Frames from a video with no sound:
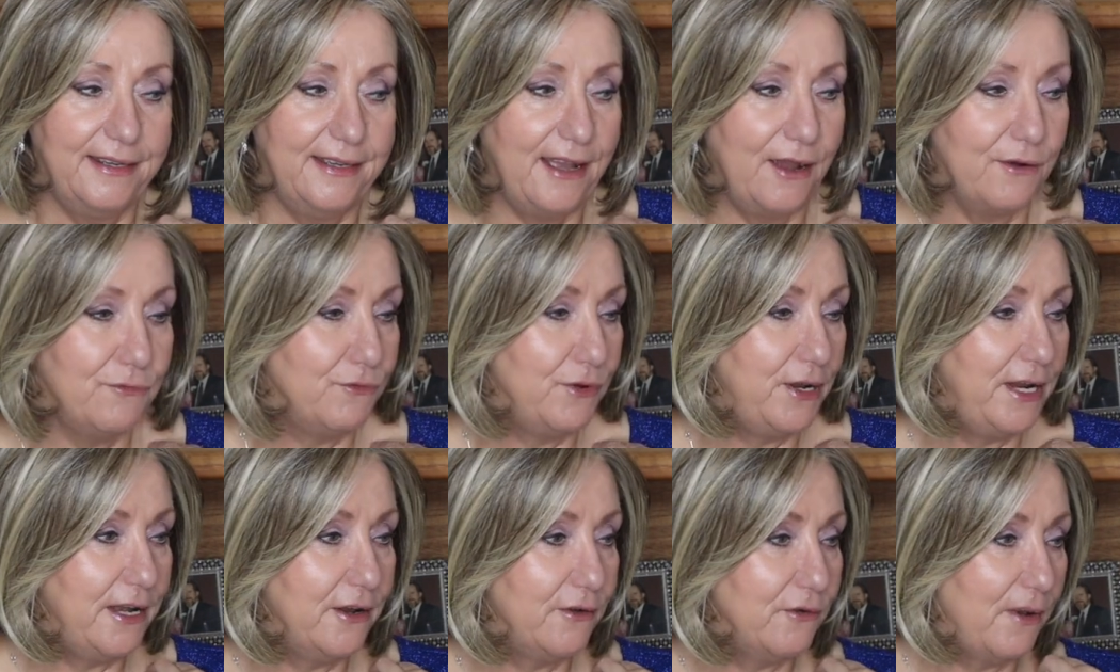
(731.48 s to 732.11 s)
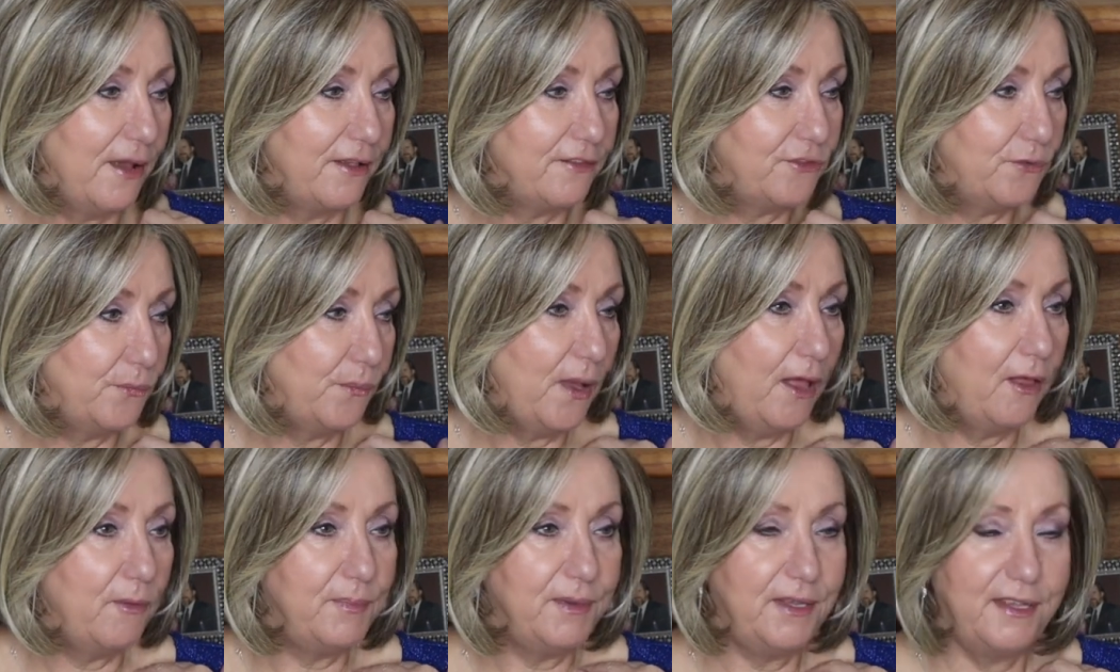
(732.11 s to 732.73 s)
arena as
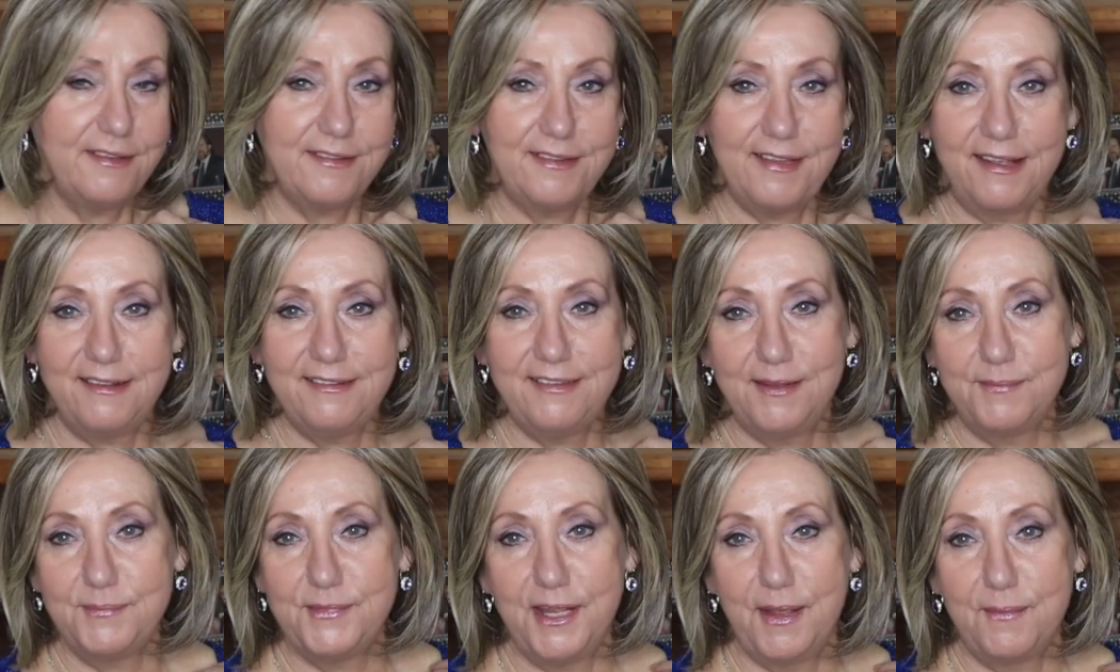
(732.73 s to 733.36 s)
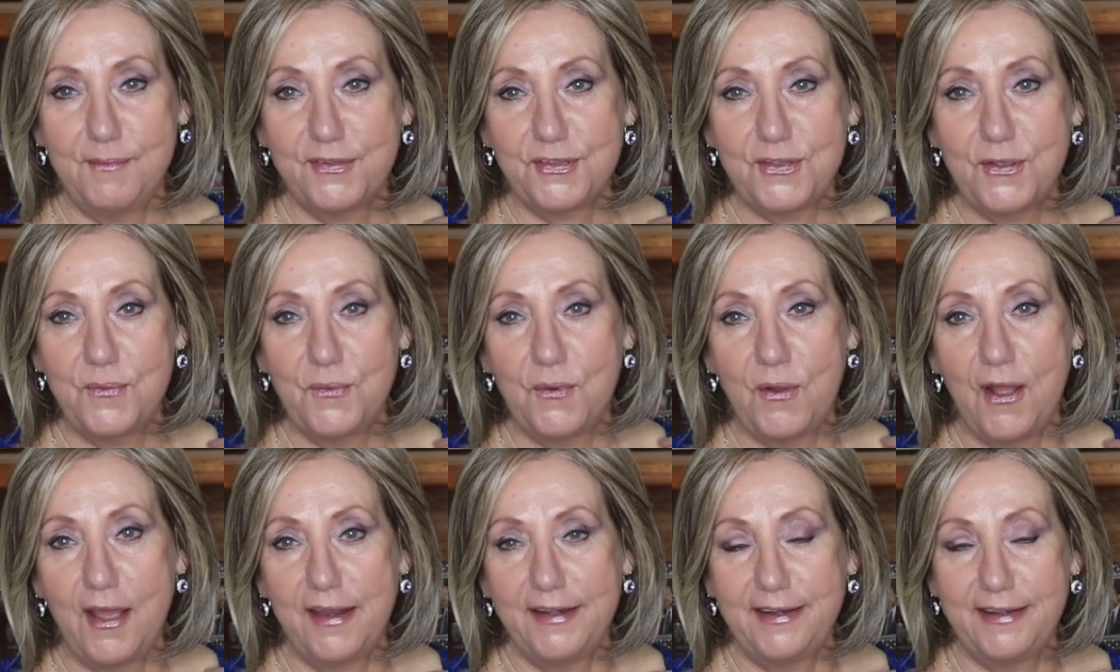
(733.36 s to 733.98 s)
well because I sometimes go
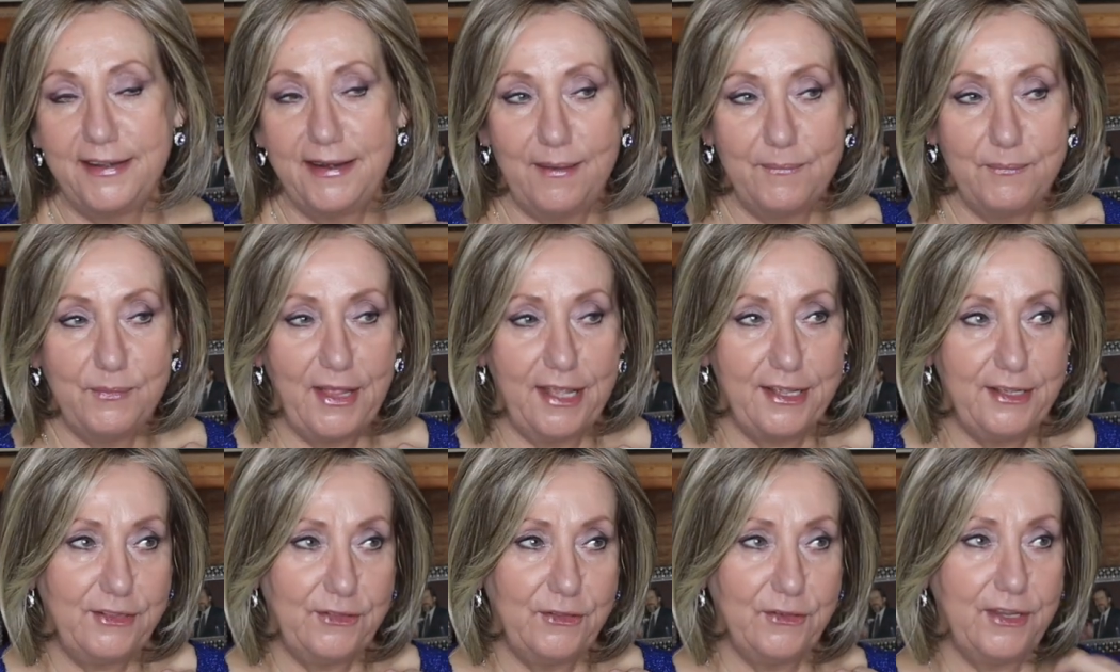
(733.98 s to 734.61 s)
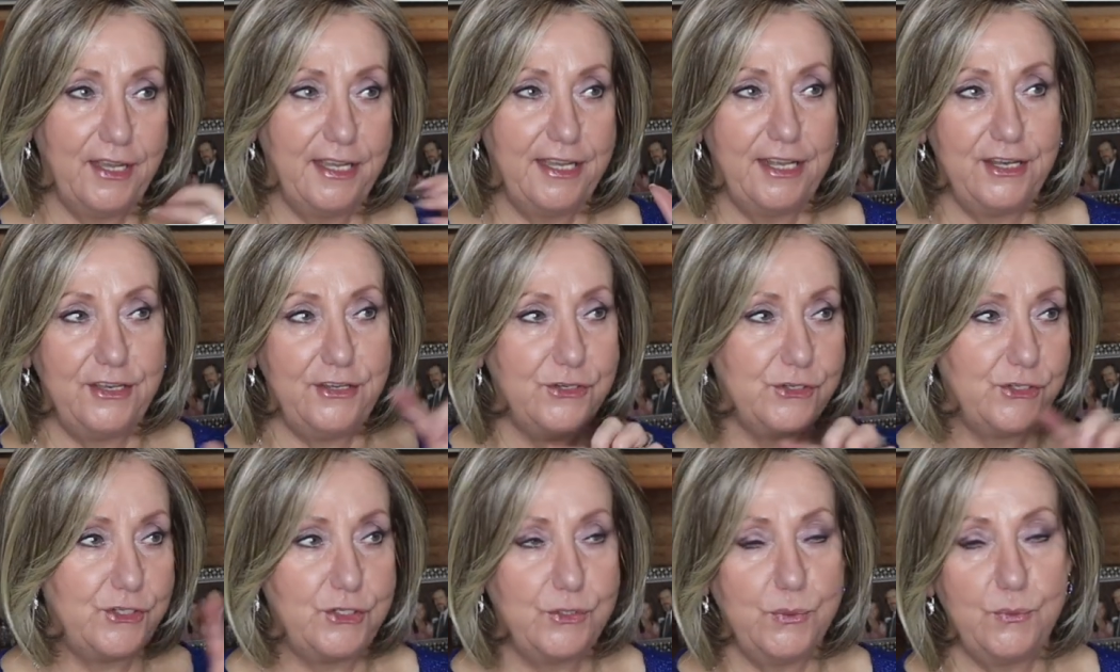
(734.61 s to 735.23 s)
on and I'm like looking in
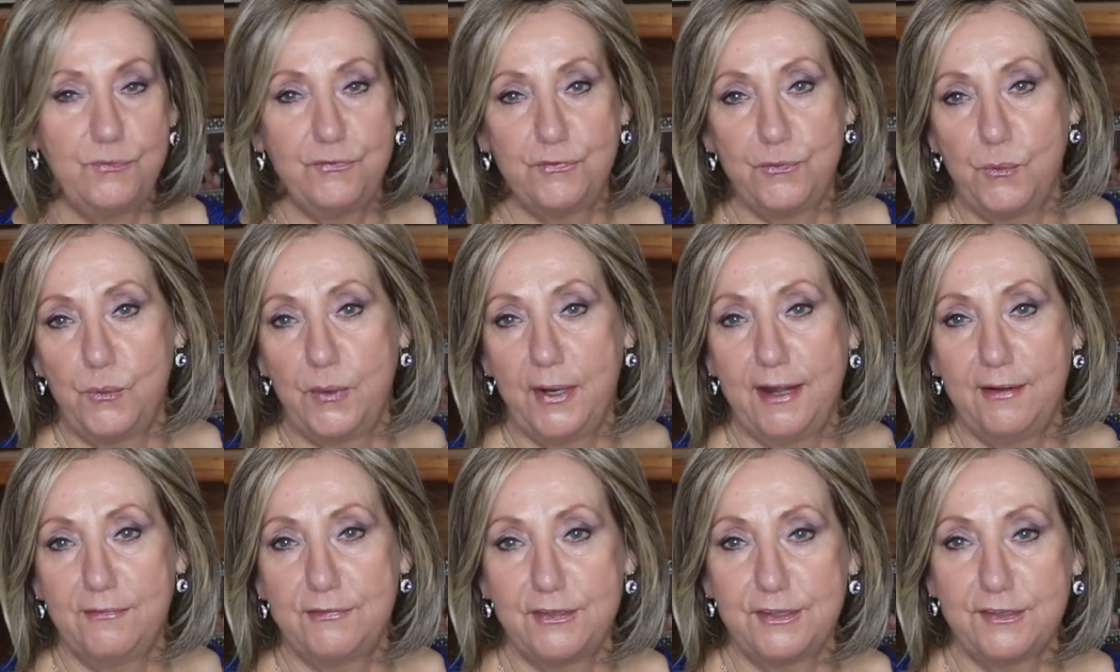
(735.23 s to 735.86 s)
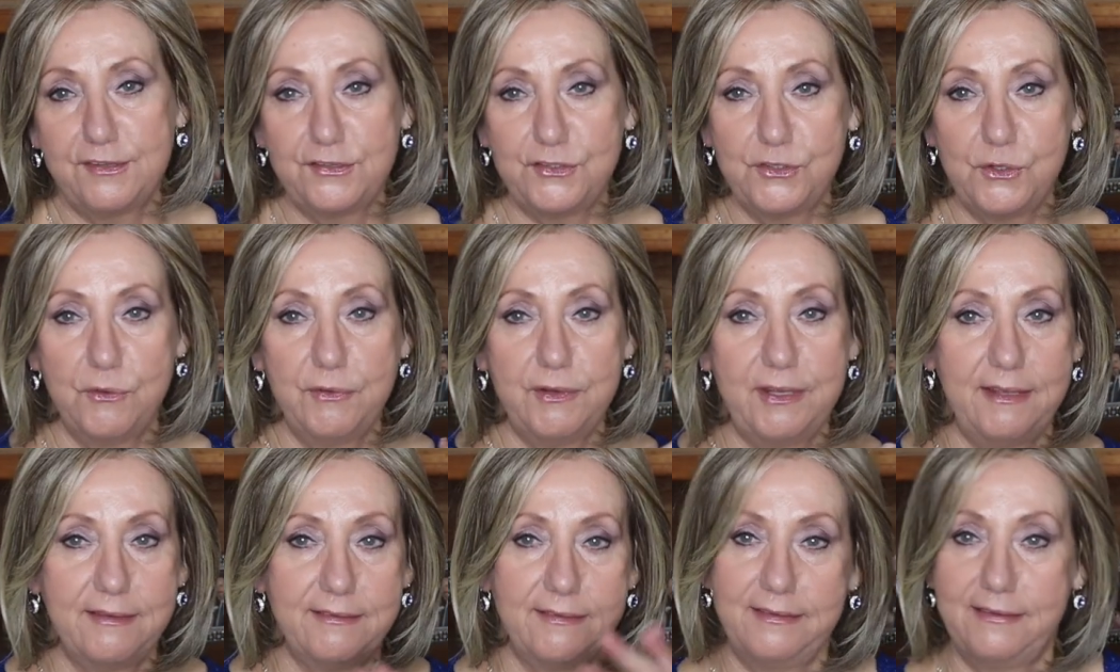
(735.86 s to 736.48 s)
YouTube for whatever the
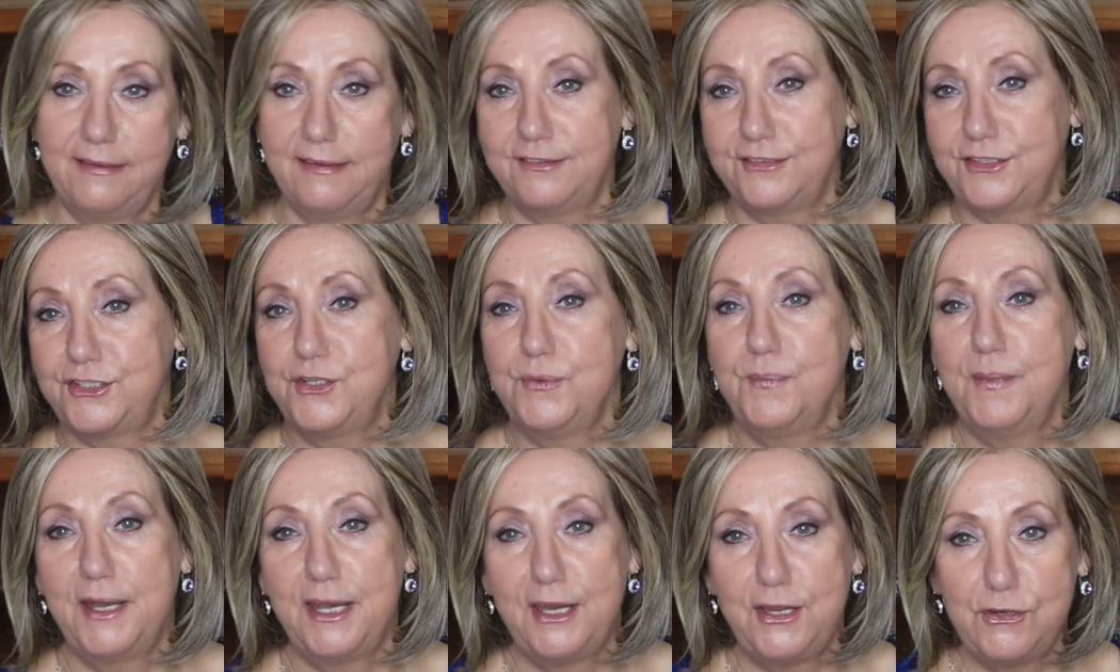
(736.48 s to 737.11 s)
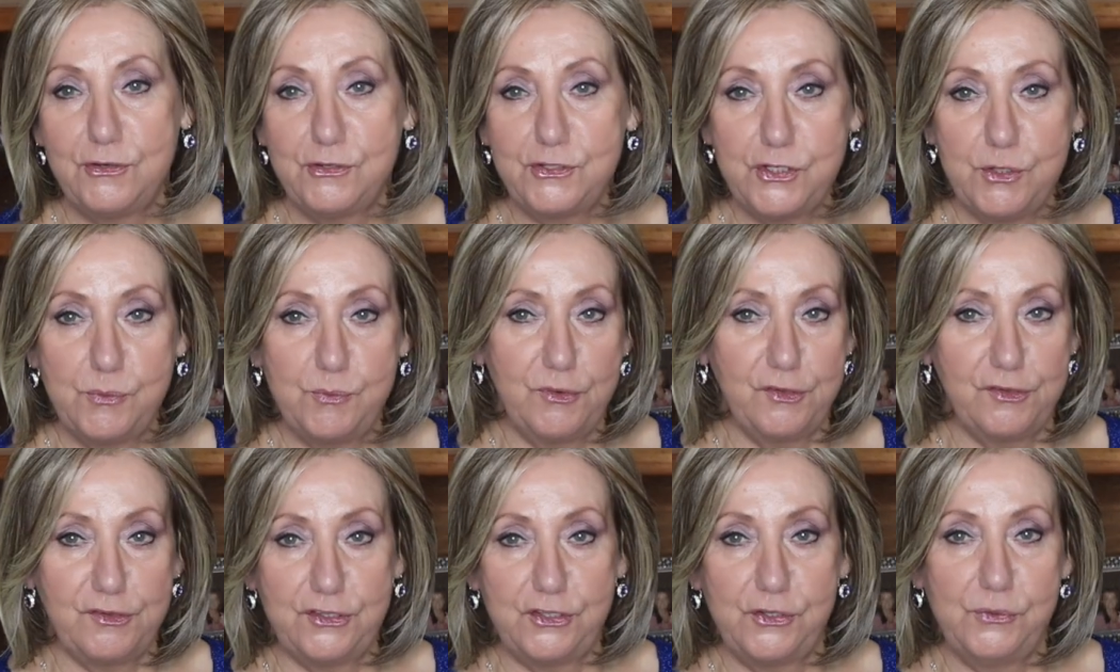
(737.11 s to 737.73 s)
story is and there's too many
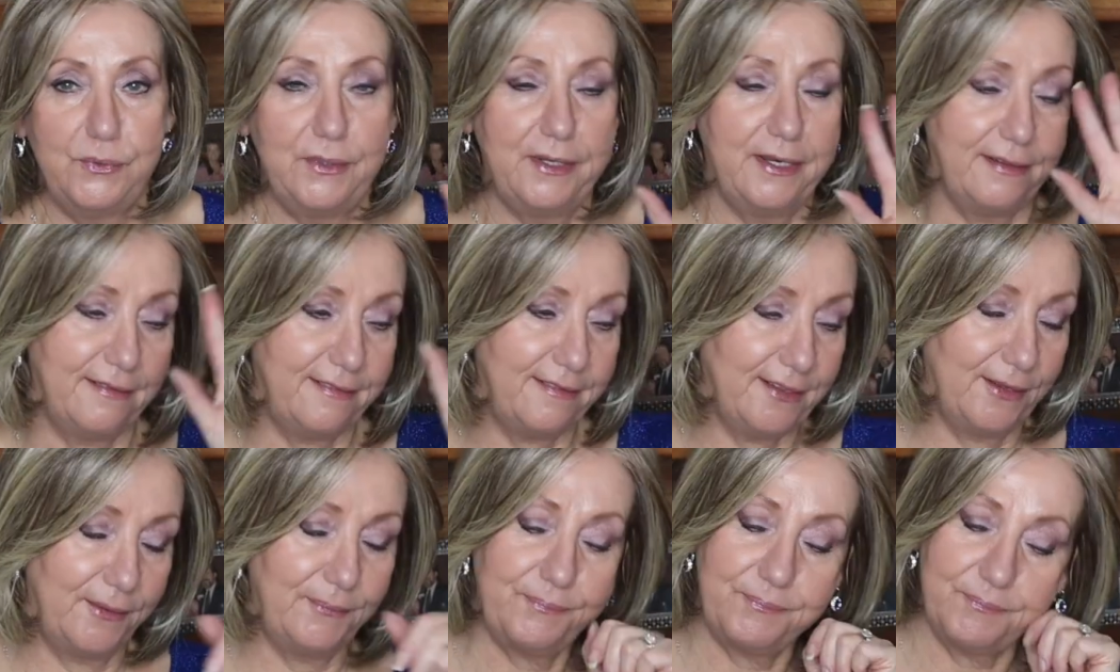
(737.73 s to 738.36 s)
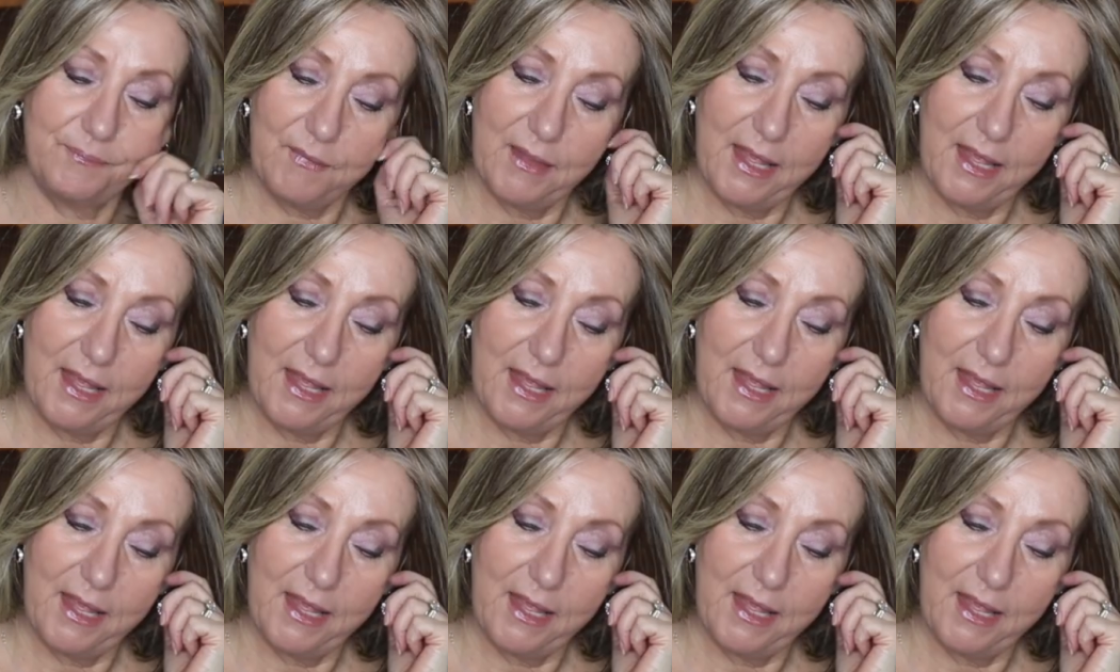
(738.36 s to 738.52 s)
YouTubers doing it. So,